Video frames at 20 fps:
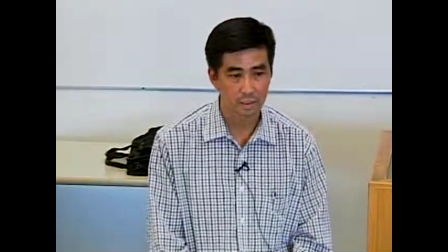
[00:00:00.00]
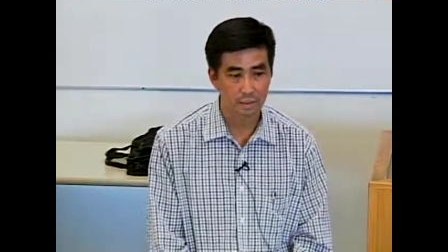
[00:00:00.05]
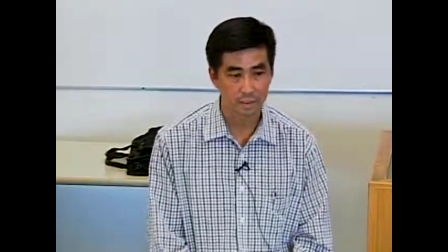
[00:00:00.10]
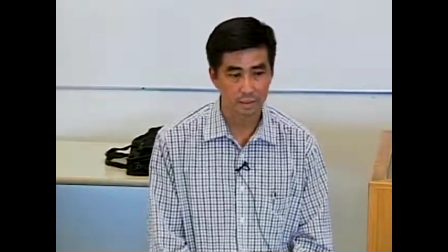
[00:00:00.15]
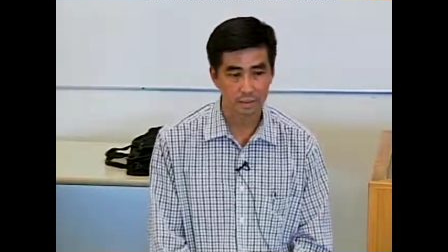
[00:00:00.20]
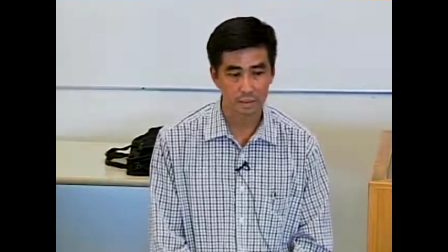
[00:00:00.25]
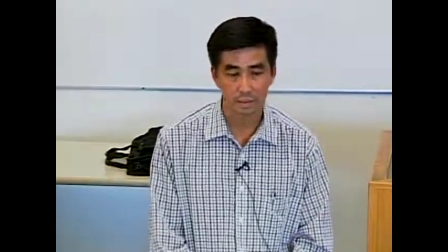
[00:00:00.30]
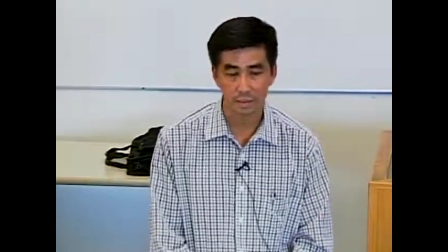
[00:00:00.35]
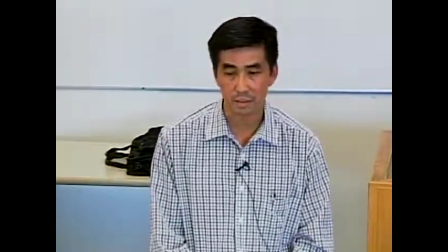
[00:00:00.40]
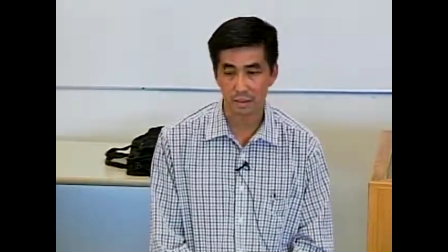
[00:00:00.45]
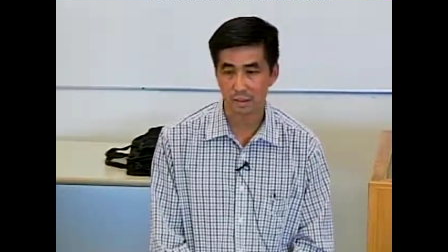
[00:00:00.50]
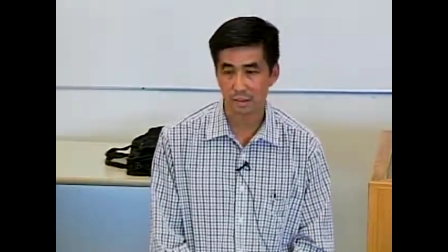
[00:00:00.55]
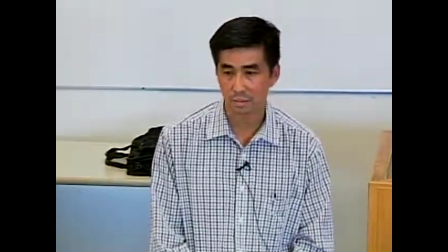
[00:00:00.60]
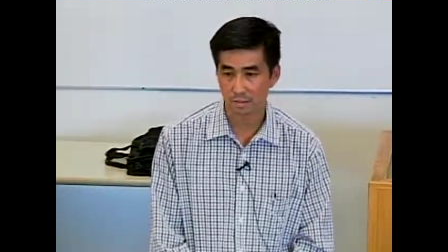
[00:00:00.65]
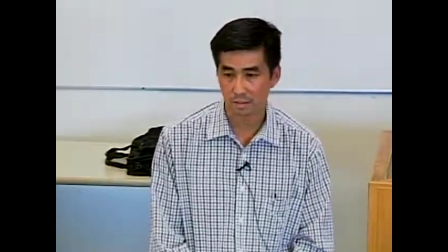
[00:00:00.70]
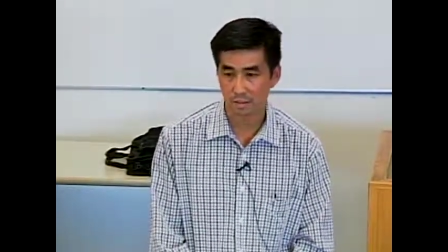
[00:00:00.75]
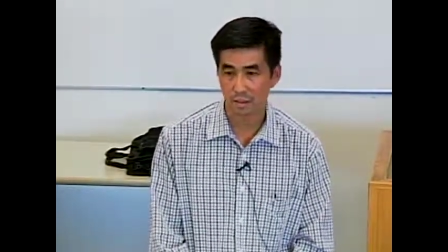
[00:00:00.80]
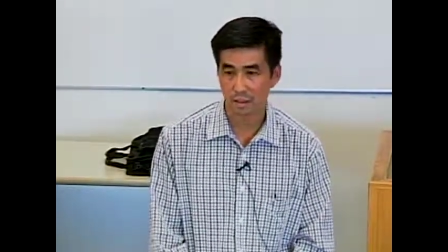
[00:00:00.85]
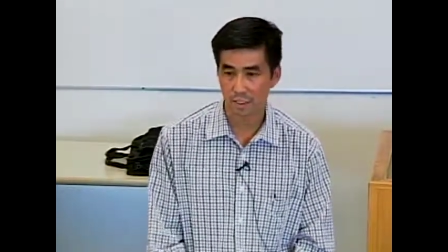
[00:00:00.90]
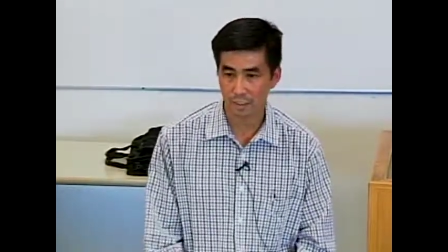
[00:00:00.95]
So there are,
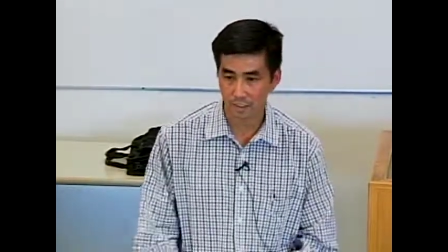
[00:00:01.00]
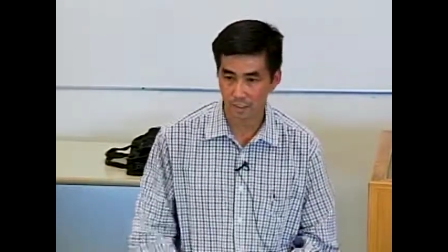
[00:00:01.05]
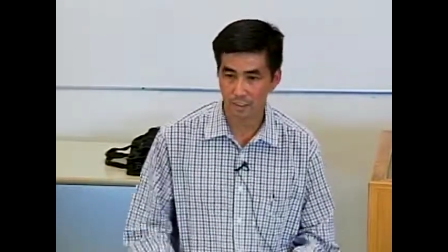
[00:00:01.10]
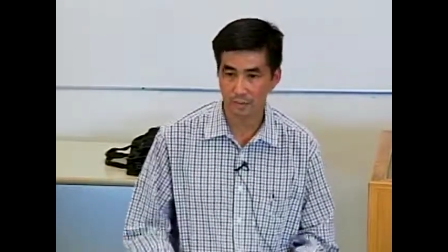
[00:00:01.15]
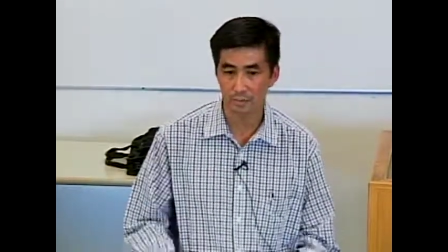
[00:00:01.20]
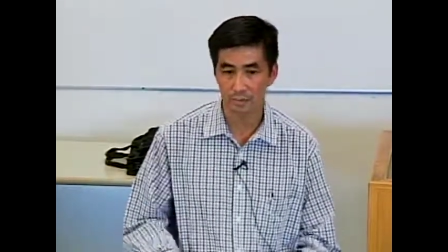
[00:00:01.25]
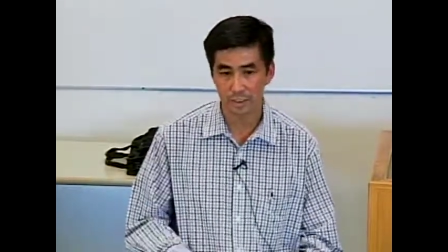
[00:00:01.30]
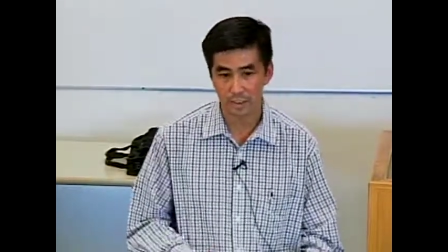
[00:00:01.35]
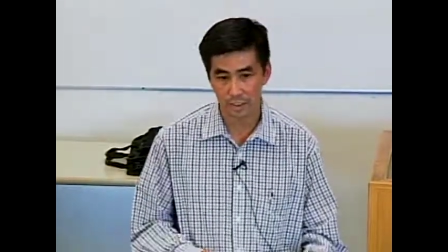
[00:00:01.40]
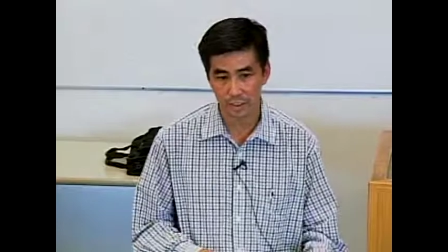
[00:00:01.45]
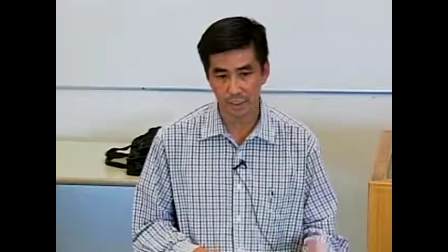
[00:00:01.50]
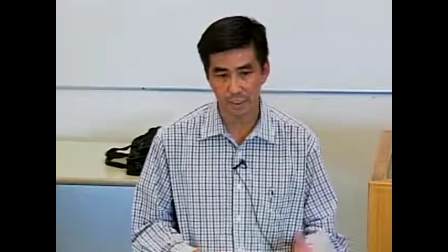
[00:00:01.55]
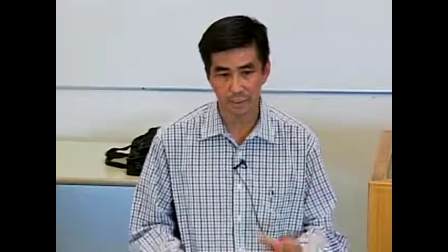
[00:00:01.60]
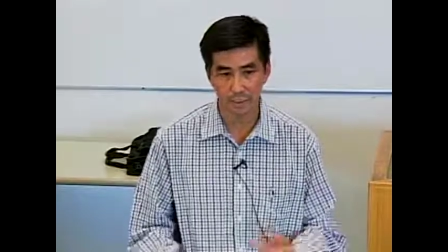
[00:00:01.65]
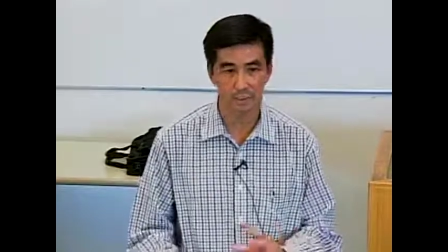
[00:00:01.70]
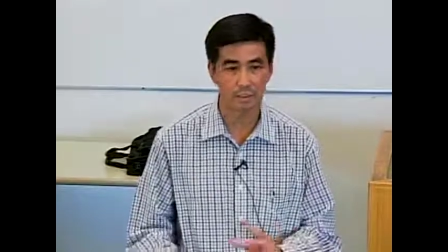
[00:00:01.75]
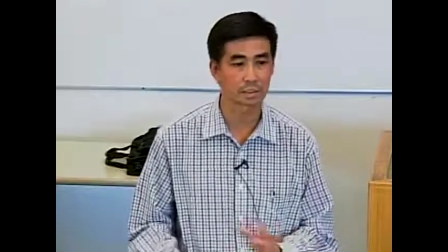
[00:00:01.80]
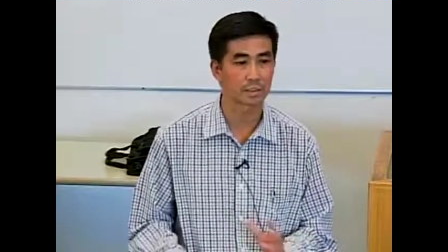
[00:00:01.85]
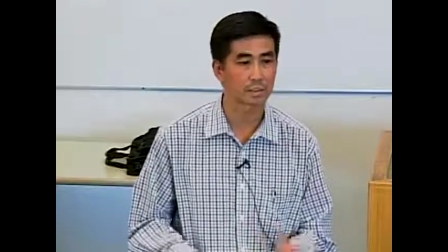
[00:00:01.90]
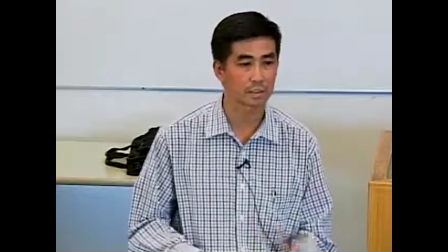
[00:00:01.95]
there are a lot of good
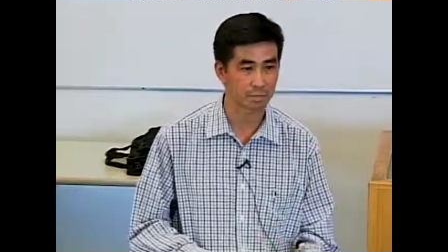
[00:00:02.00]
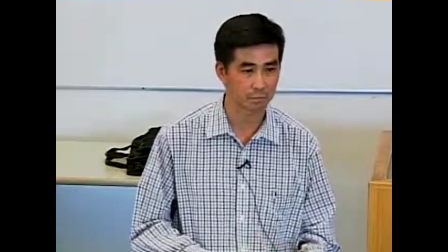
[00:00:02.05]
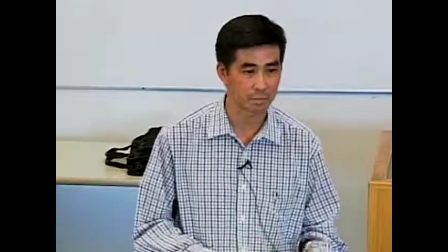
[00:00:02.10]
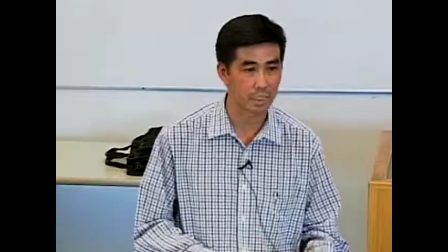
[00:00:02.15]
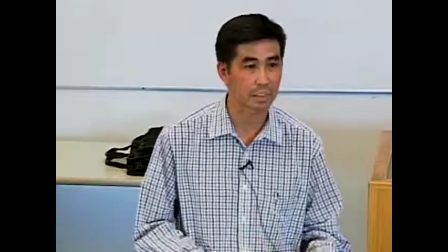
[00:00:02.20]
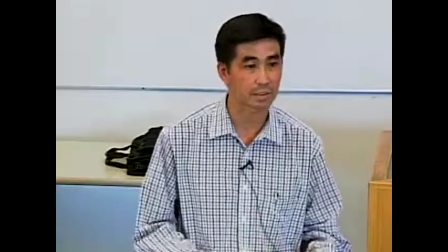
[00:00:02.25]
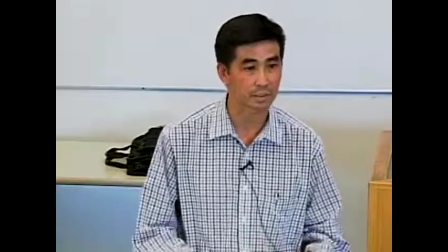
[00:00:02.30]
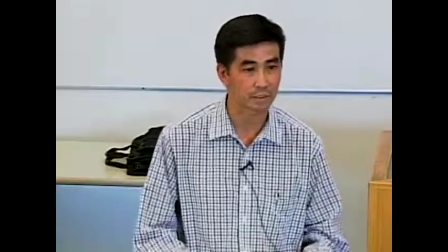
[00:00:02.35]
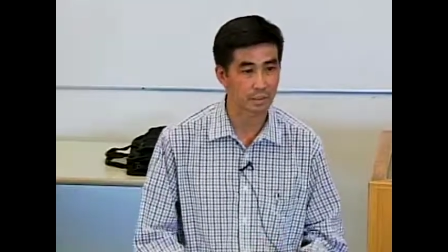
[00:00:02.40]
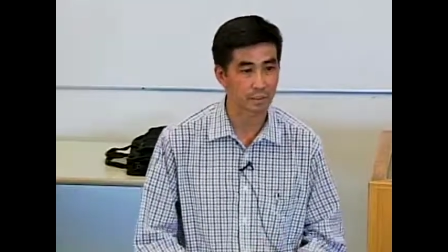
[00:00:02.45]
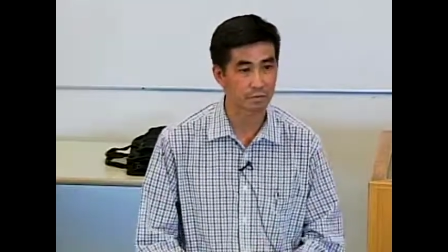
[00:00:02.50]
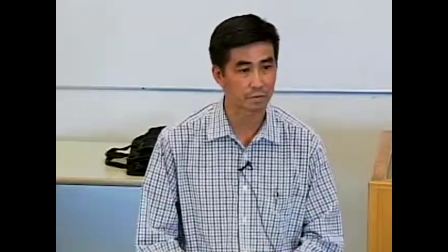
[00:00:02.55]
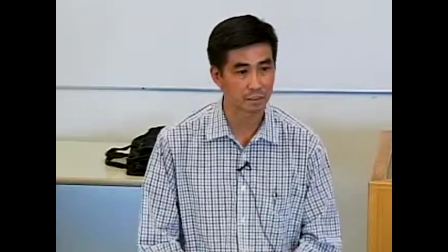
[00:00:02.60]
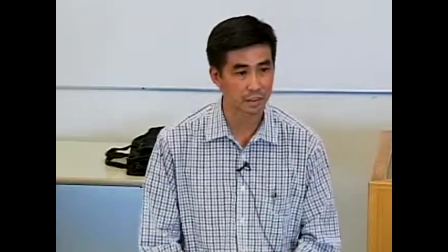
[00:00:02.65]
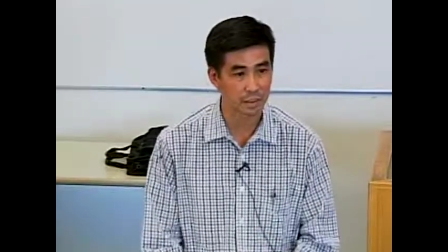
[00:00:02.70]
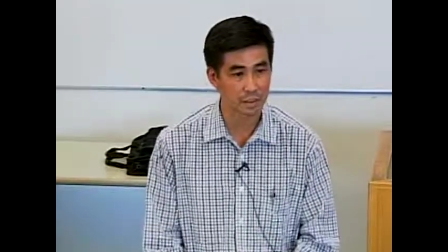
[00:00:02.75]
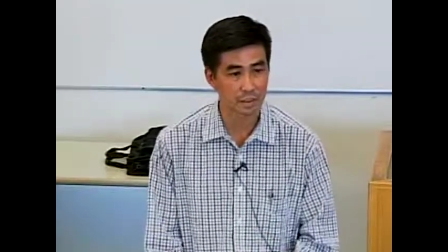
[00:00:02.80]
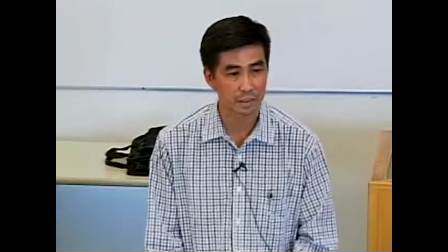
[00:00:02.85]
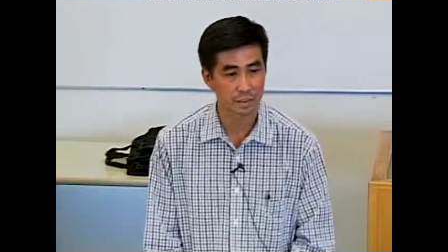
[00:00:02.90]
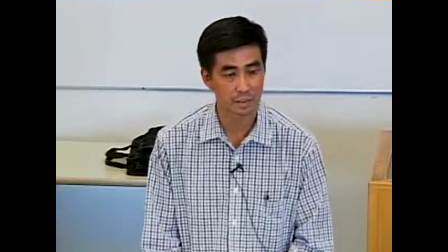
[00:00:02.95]
reasons and there's some not so good
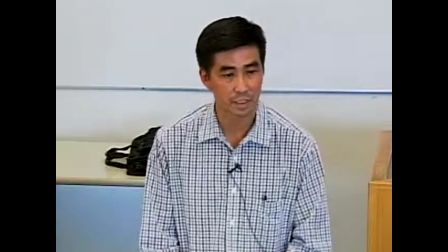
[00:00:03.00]
reasons